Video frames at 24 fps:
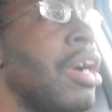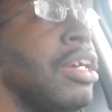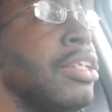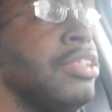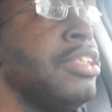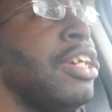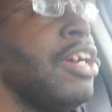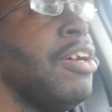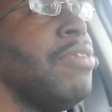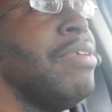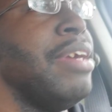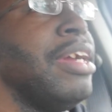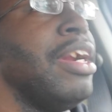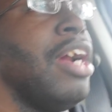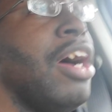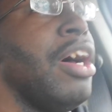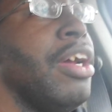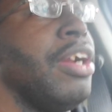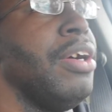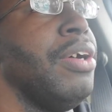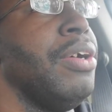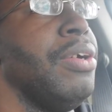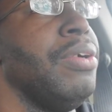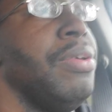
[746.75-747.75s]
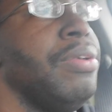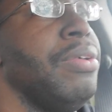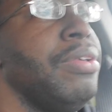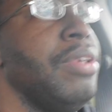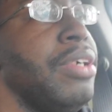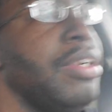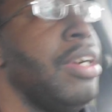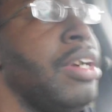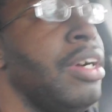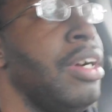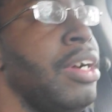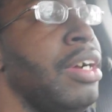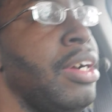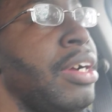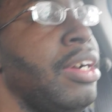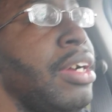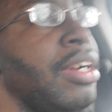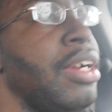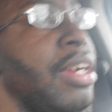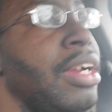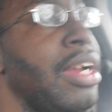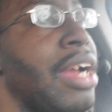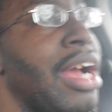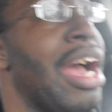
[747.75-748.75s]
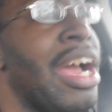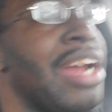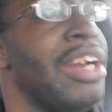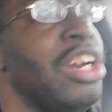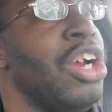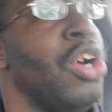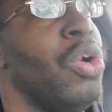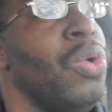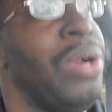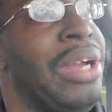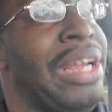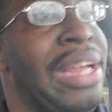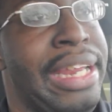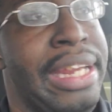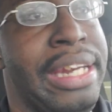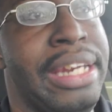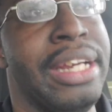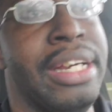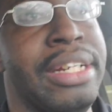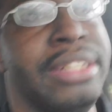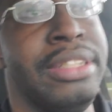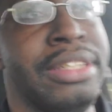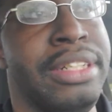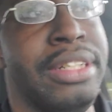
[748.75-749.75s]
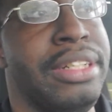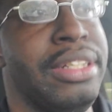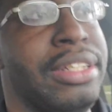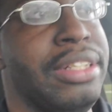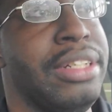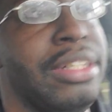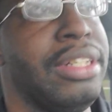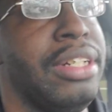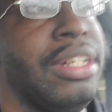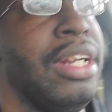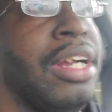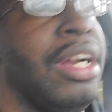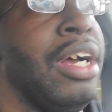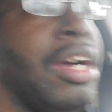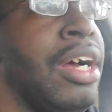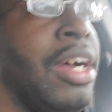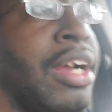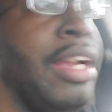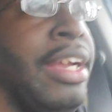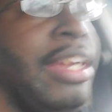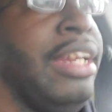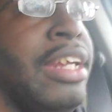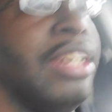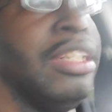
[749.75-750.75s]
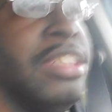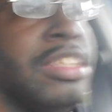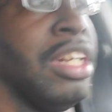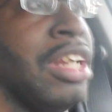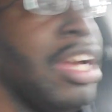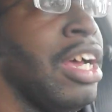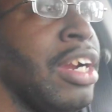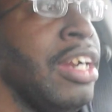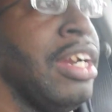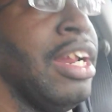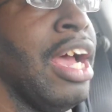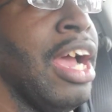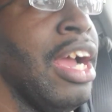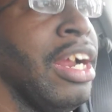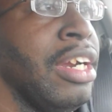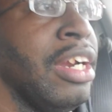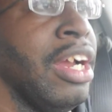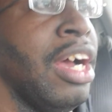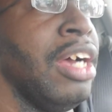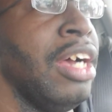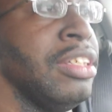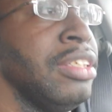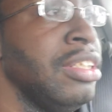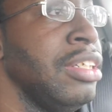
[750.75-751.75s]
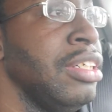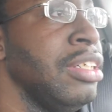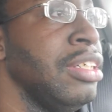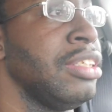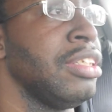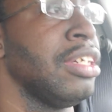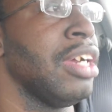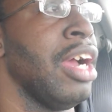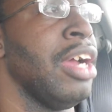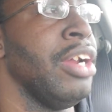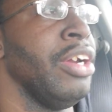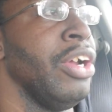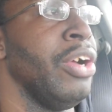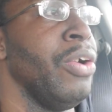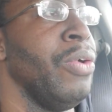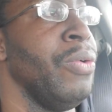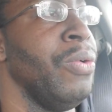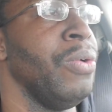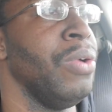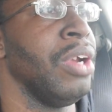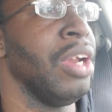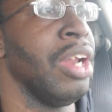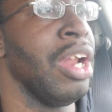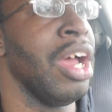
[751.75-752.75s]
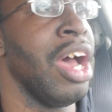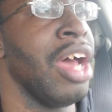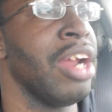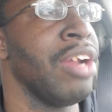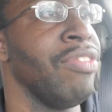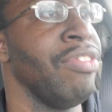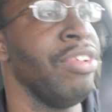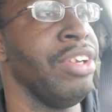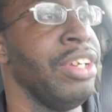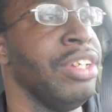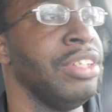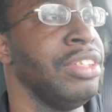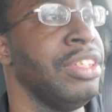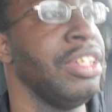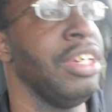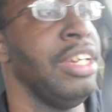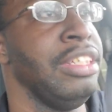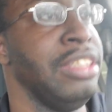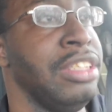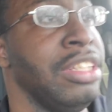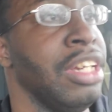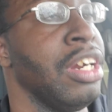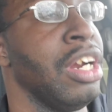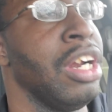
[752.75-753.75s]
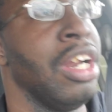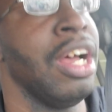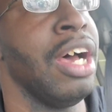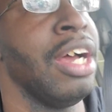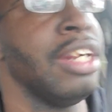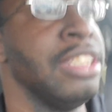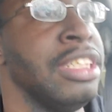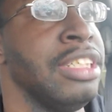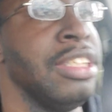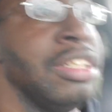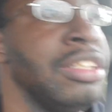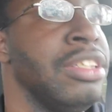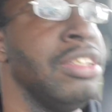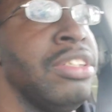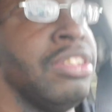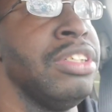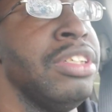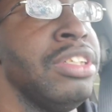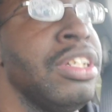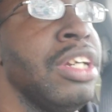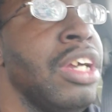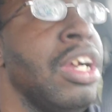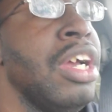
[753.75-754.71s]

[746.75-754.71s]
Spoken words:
Southman Auto. I know he does it. He does a lot of diagnostics. I know a lot of he's done a lot of sensors.